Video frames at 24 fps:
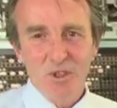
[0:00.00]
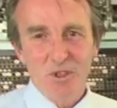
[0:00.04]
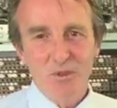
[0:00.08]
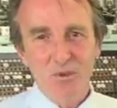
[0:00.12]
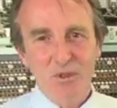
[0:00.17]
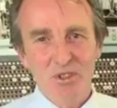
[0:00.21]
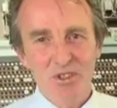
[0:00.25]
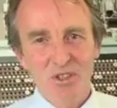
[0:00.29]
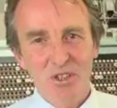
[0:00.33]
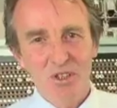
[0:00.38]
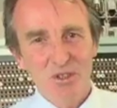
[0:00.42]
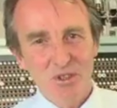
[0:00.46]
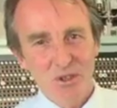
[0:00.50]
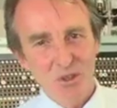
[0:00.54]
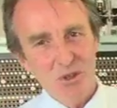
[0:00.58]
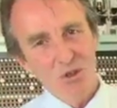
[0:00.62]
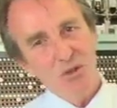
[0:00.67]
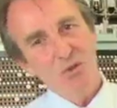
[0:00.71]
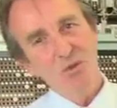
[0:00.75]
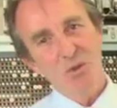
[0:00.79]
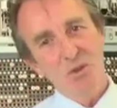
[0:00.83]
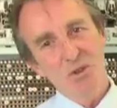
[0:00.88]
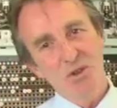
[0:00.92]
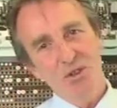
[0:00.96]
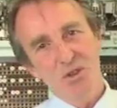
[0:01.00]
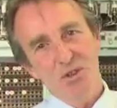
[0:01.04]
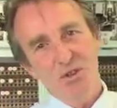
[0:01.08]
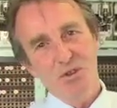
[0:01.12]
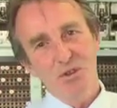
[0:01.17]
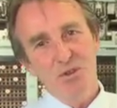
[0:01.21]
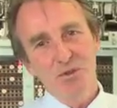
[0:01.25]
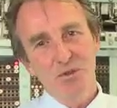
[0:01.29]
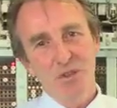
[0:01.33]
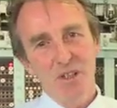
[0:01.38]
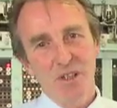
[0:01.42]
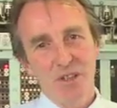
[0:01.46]
which were so useful
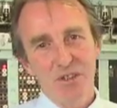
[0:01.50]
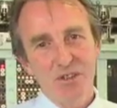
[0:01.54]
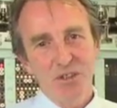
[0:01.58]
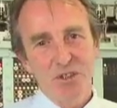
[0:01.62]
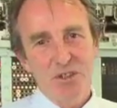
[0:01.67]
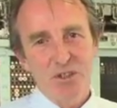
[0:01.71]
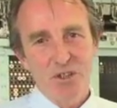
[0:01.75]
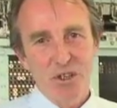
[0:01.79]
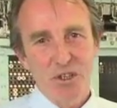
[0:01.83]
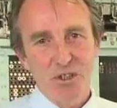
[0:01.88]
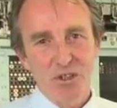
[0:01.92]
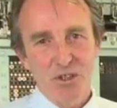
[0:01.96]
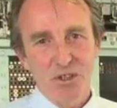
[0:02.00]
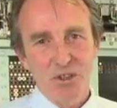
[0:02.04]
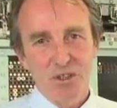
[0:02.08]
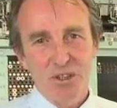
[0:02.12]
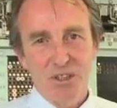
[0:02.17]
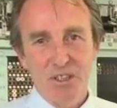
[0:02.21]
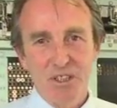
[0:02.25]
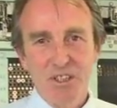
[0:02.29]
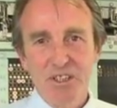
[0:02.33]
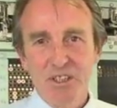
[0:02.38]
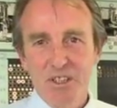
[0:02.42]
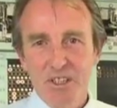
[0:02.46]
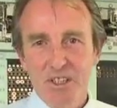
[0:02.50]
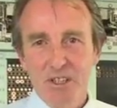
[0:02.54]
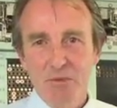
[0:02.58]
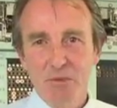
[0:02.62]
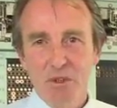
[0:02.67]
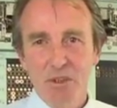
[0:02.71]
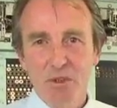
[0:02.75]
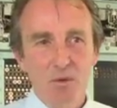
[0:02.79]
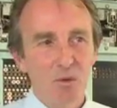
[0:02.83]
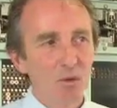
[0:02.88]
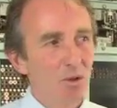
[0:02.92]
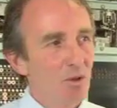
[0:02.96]
to uh, to Churchill and his
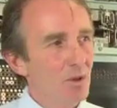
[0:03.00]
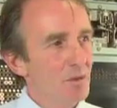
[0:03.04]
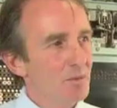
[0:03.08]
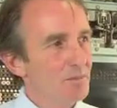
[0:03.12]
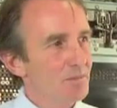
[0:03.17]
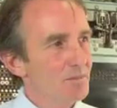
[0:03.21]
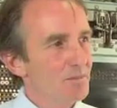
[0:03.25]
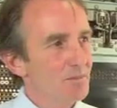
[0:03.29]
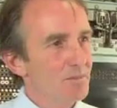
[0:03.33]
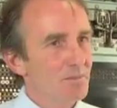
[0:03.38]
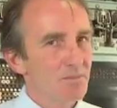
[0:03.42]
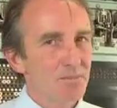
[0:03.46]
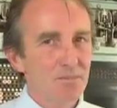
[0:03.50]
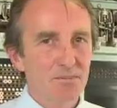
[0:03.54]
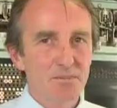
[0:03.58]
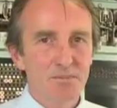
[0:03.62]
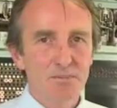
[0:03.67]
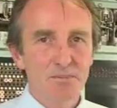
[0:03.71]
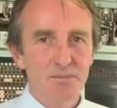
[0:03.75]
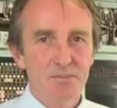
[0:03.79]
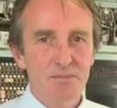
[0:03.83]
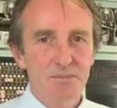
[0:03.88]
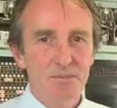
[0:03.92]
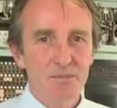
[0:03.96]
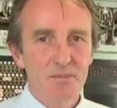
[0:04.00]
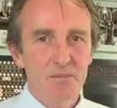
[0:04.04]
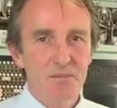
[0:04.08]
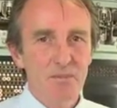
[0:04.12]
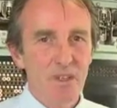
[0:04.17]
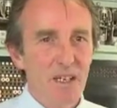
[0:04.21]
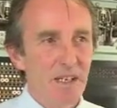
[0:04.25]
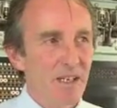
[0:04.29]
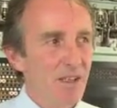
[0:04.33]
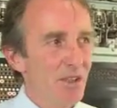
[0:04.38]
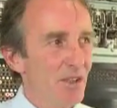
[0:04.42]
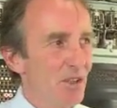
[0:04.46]
team in the war.
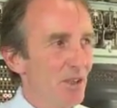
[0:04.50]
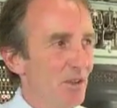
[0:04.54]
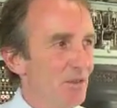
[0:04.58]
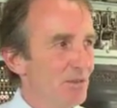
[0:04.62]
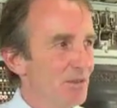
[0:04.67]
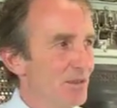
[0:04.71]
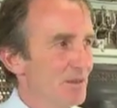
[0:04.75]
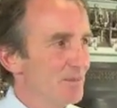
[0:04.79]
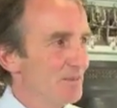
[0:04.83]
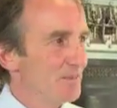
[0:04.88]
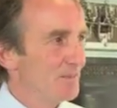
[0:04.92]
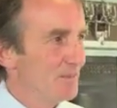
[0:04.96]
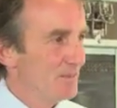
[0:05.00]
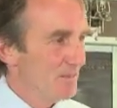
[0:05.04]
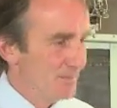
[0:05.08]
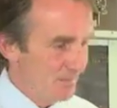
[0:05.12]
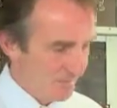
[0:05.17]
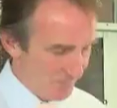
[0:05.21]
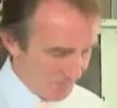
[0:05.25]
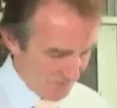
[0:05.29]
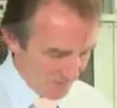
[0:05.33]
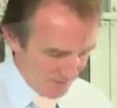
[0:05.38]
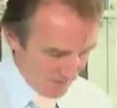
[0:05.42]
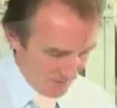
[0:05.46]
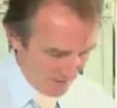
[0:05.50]
That's fantastic. End of. There we